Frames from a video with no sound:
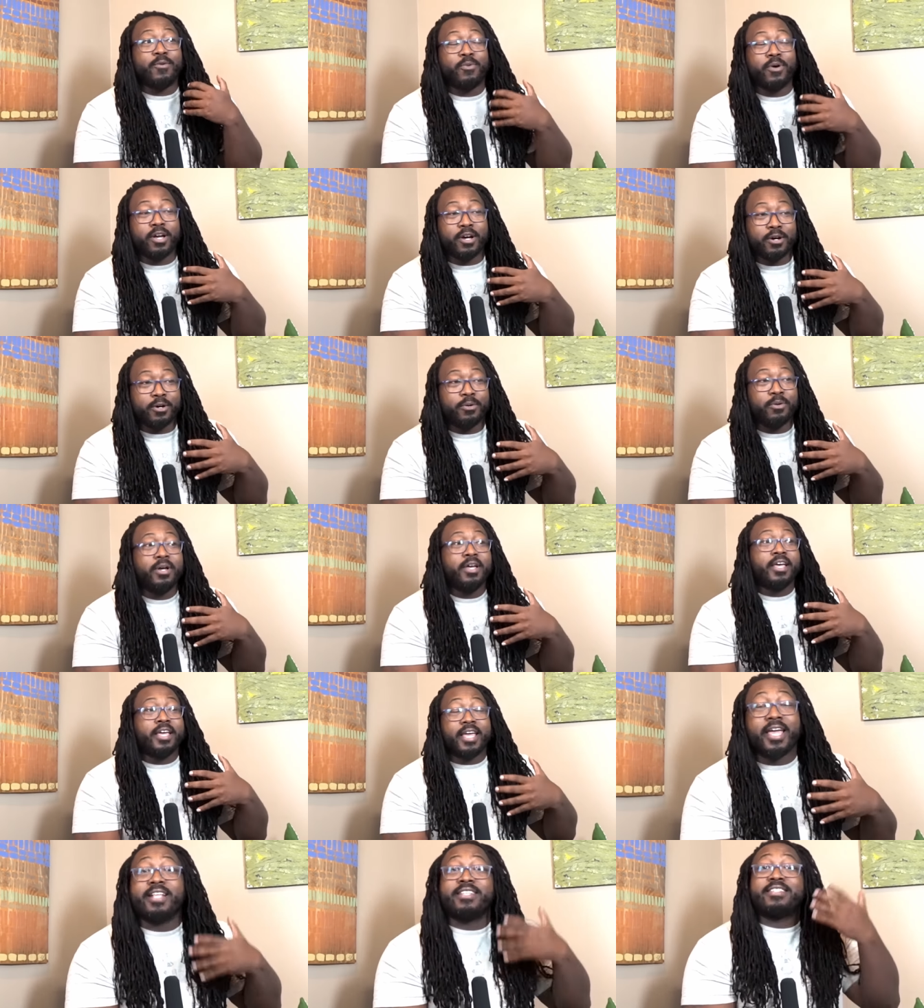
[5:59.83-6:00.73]
well,
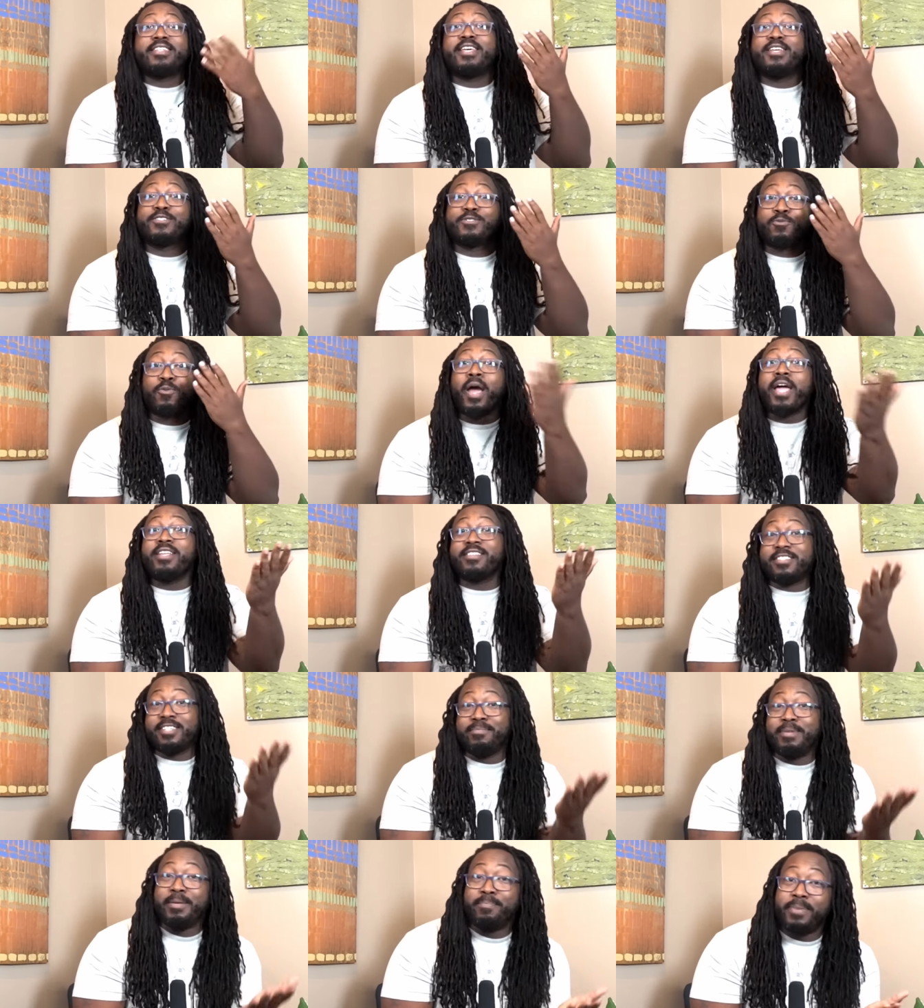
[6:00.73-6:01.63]
it's his right
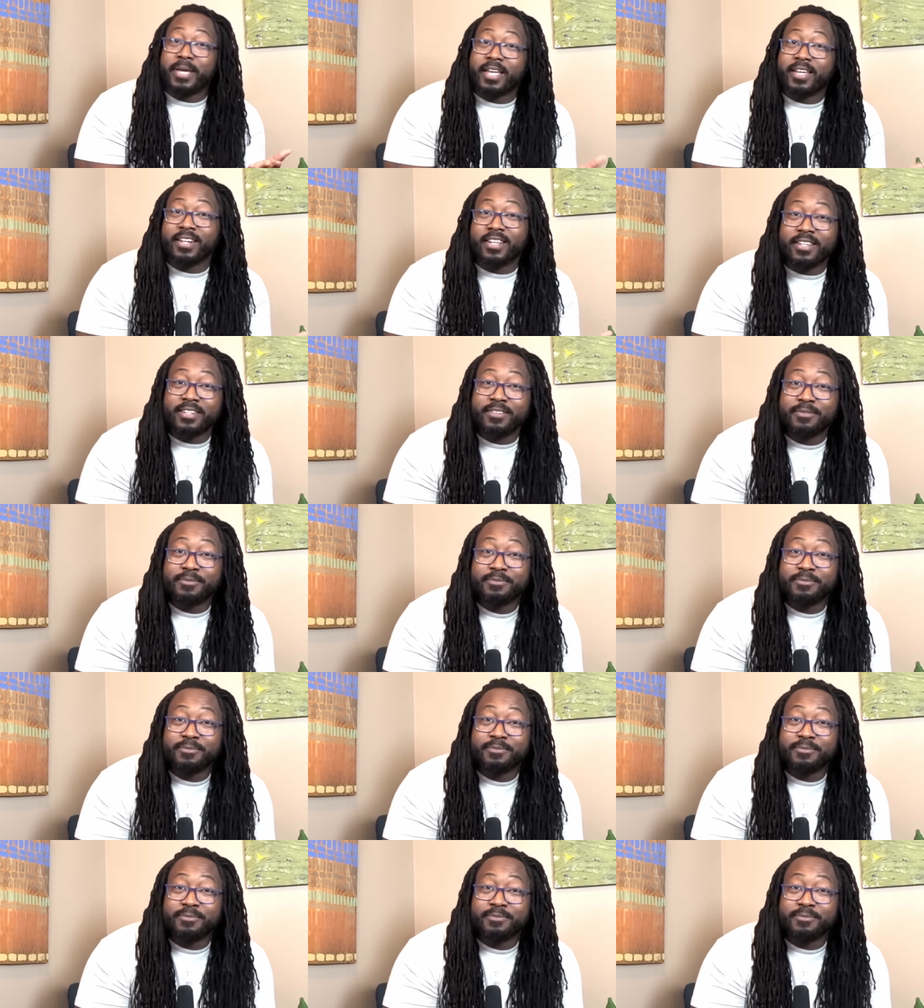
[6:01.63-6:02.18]
to be bigoted.